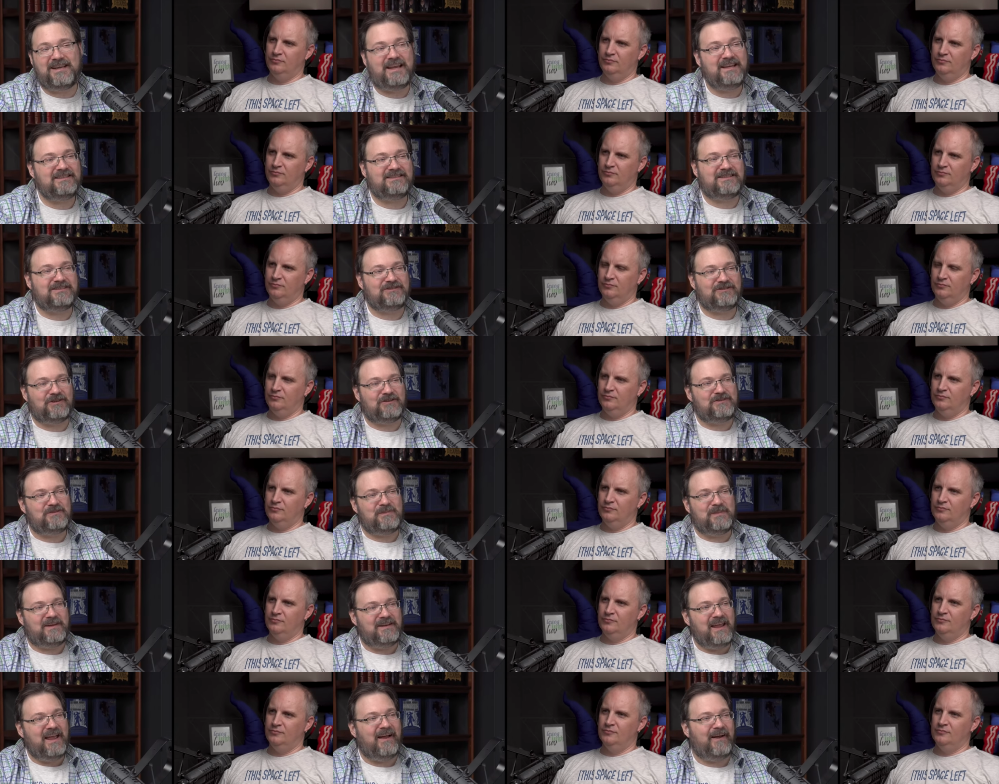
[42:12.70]
Speaker 1: taste as good to
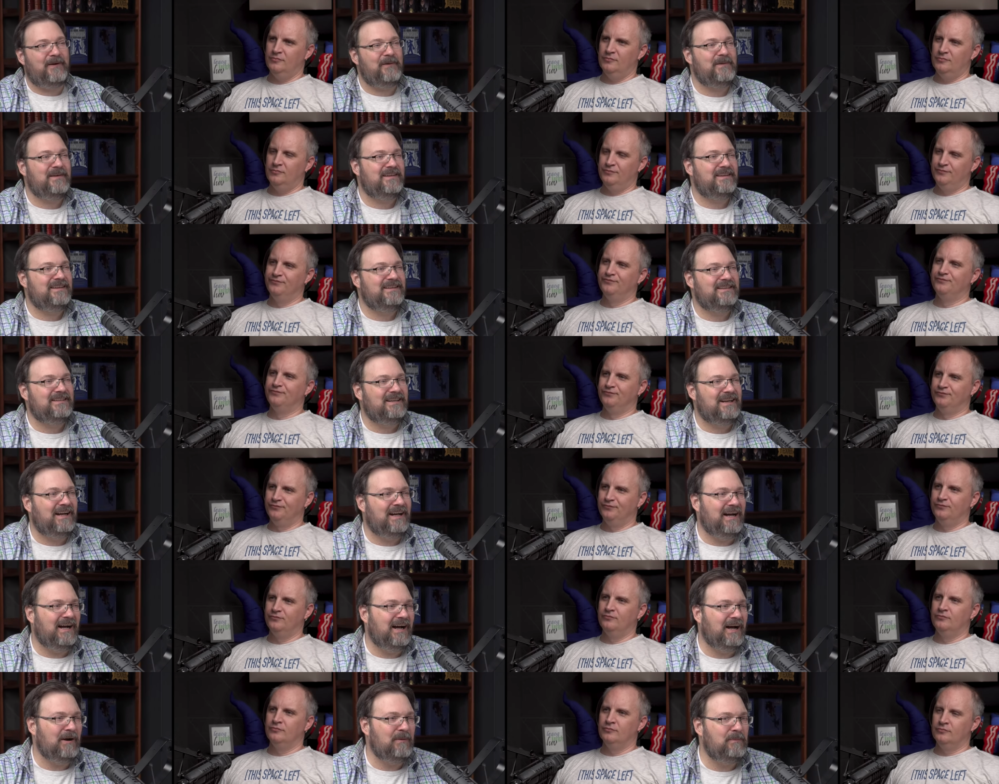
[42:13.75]
me now.
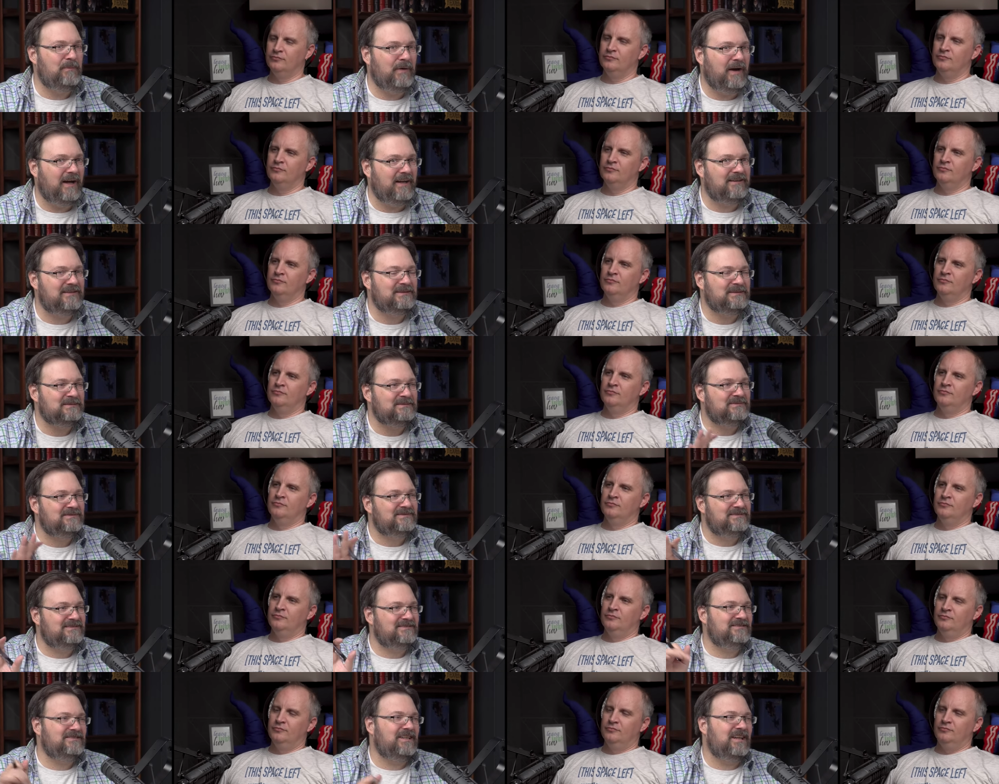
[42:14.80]
Uh, but
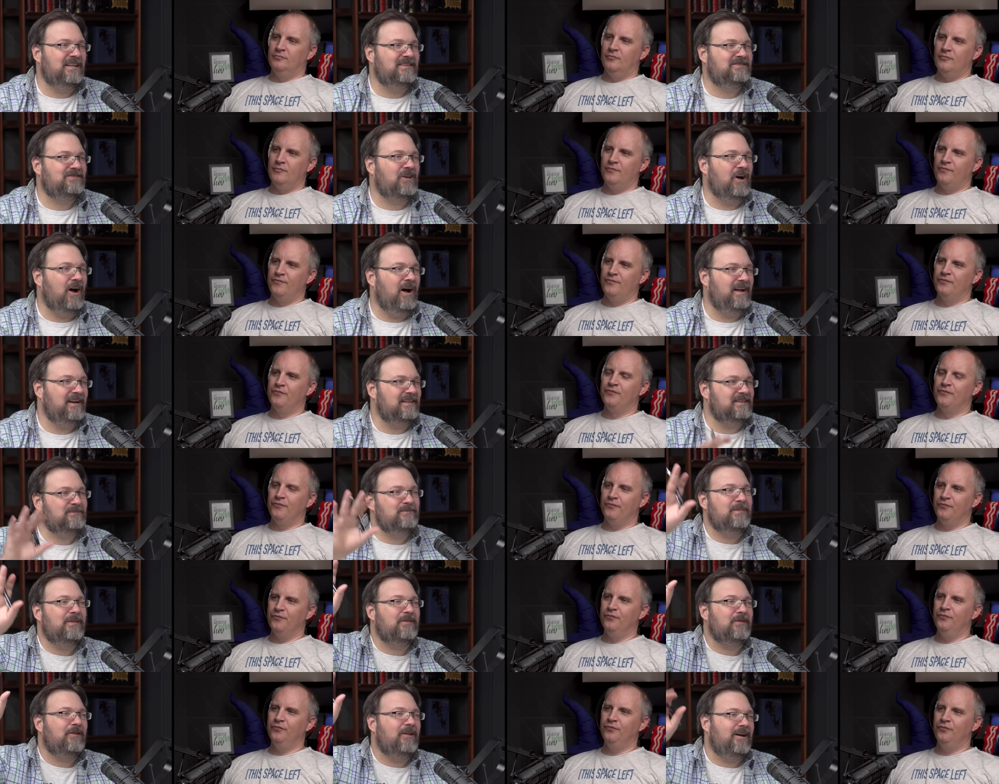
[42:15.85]
it's gone. It's
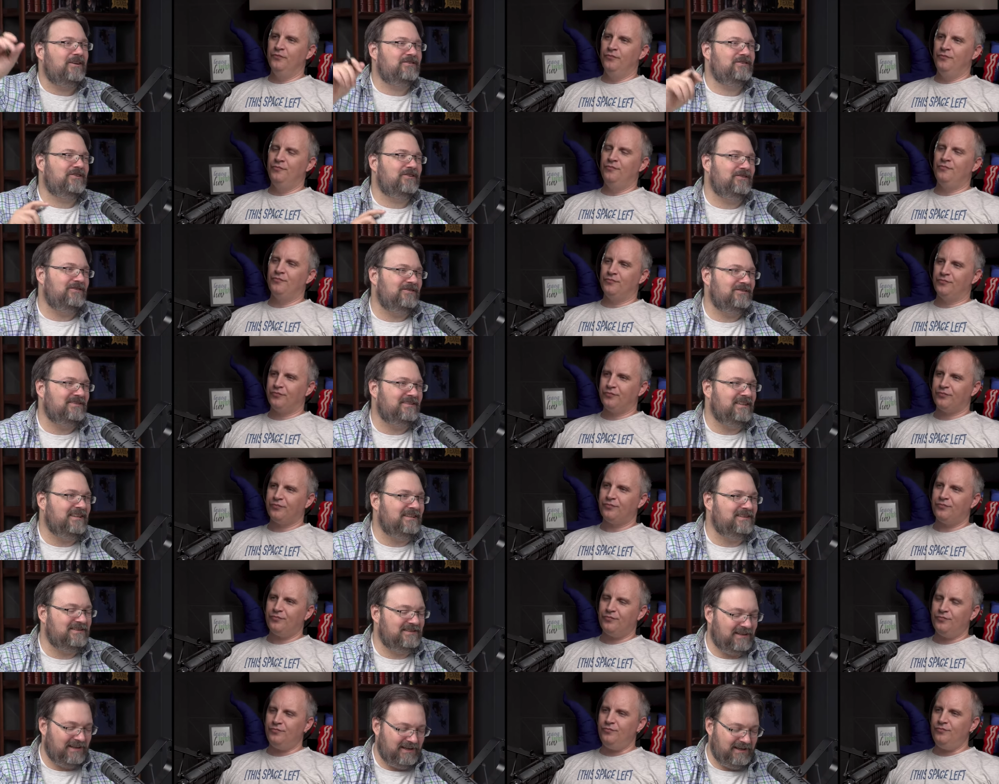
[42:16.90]
mm-hmm. mythological. Mm-hmm.
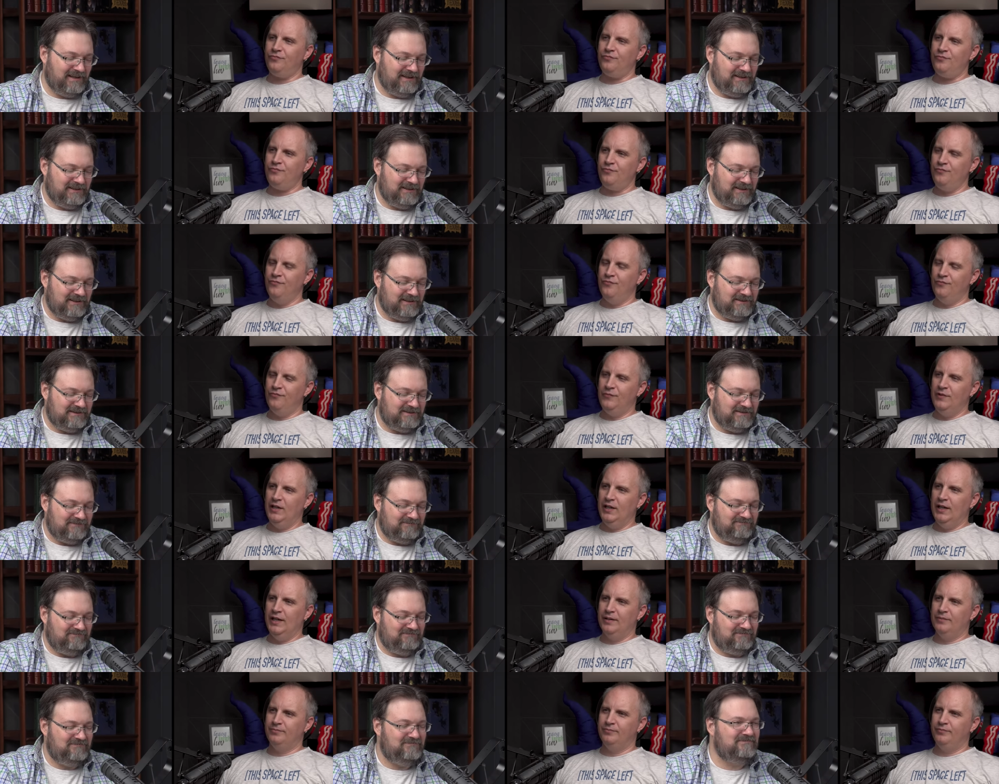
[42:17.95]
It's. Uh,
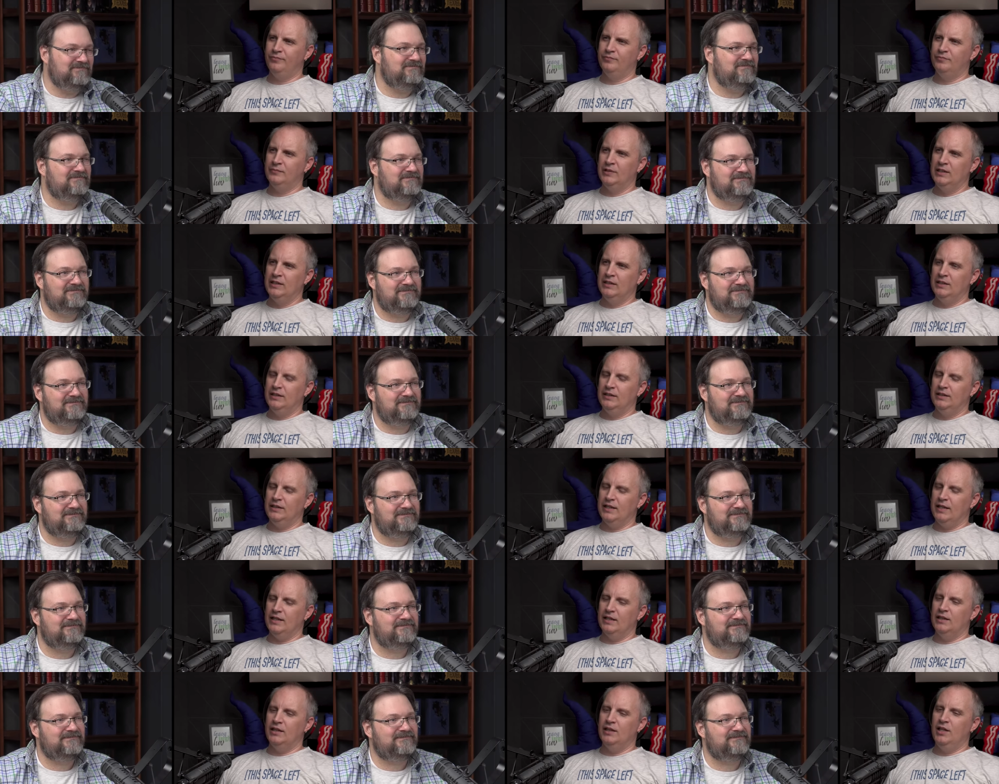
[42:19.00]
Speaker 2: yeah.
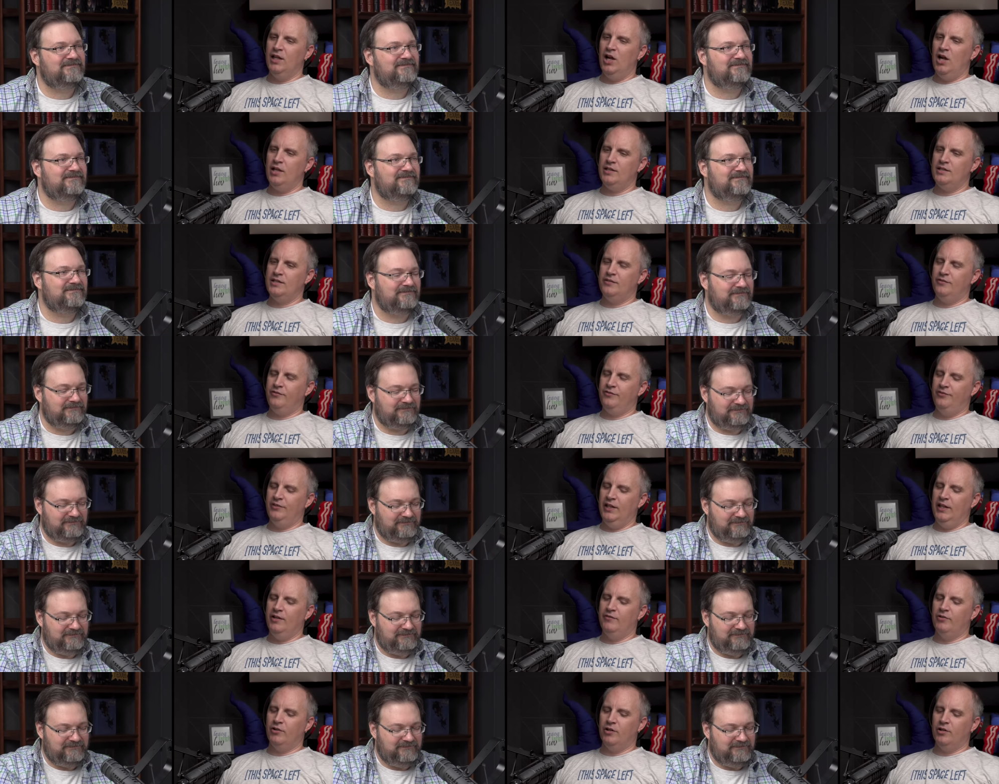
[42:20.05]
That lost
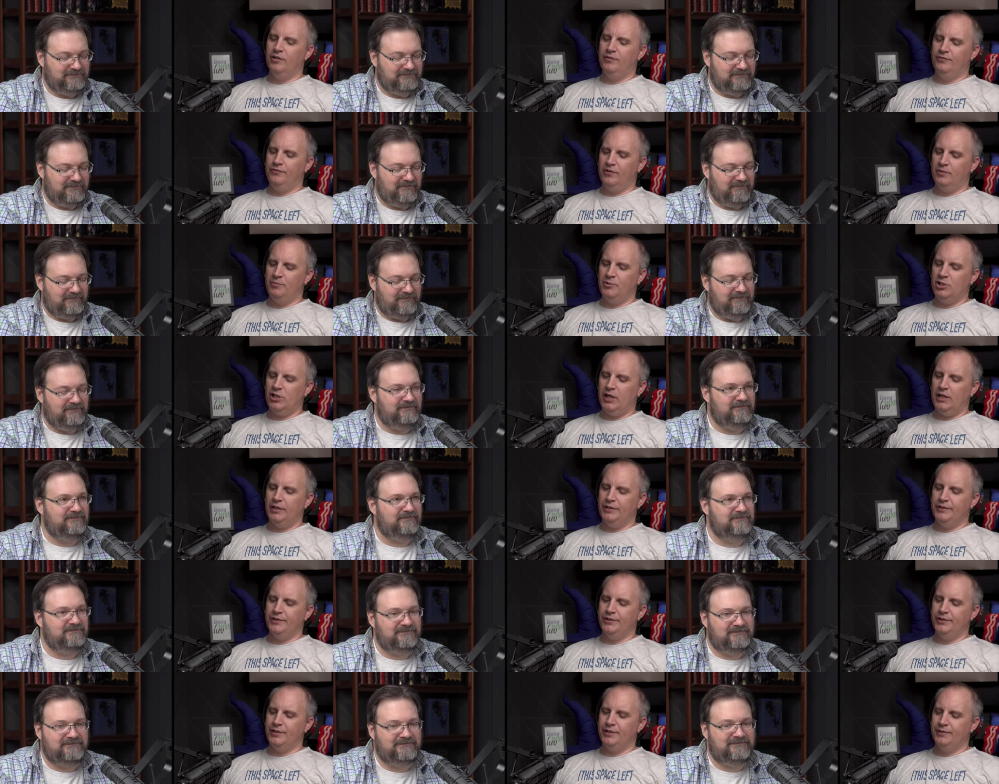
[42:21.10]
flavor from
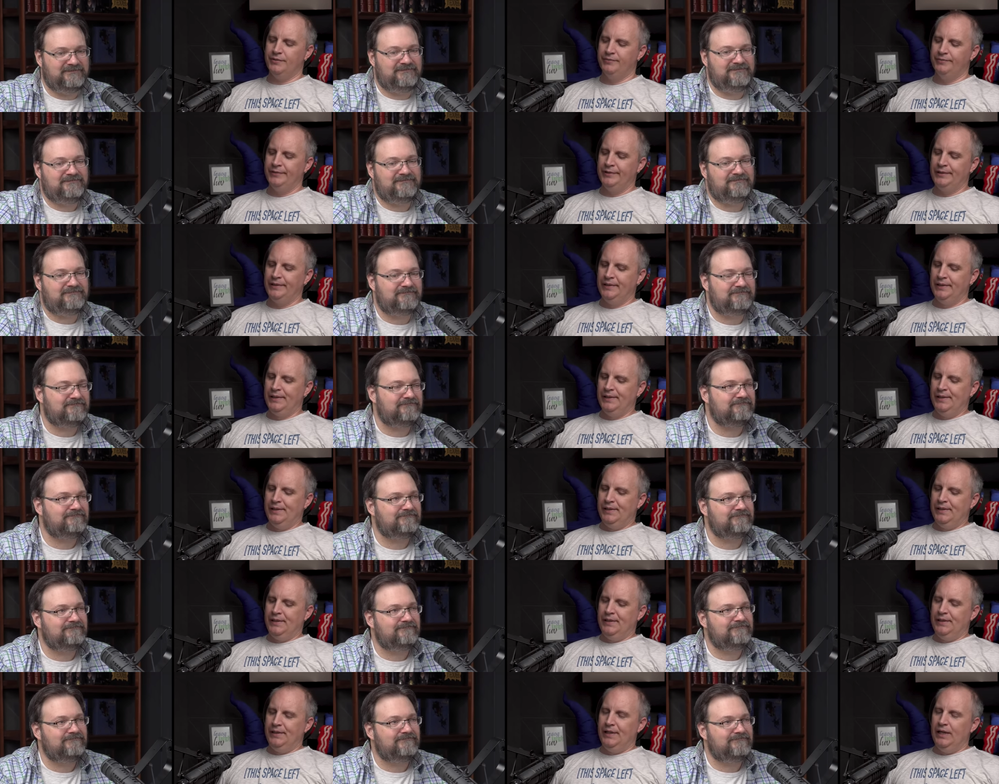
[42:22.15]
childhood.
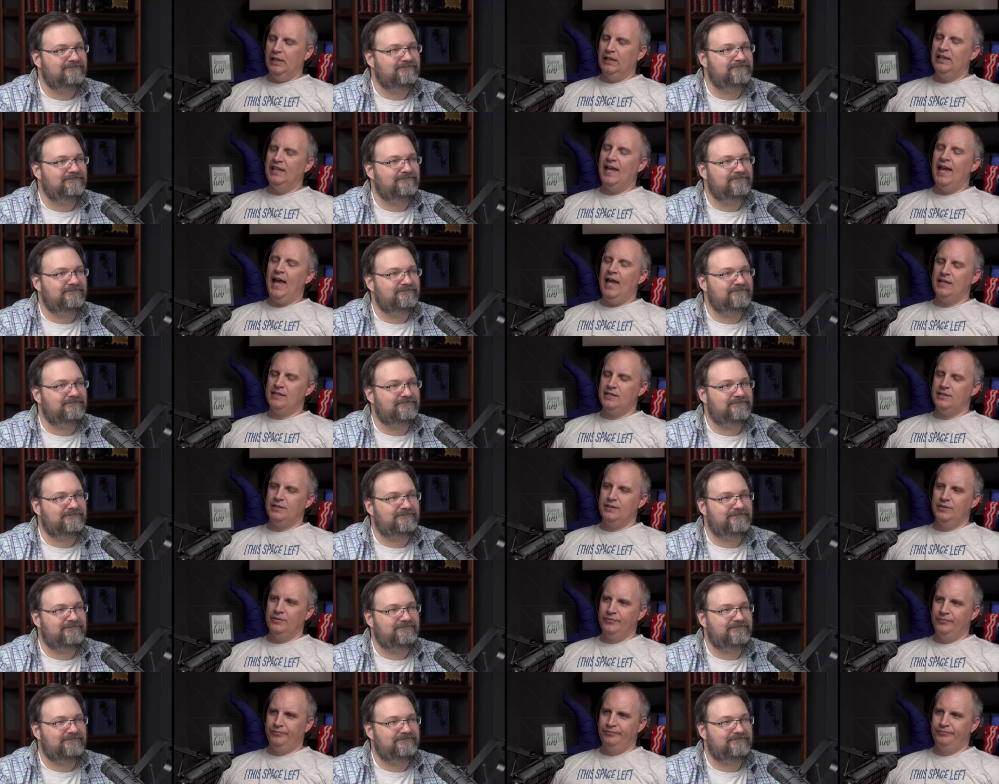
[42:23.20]
Mm-hmm. Alas.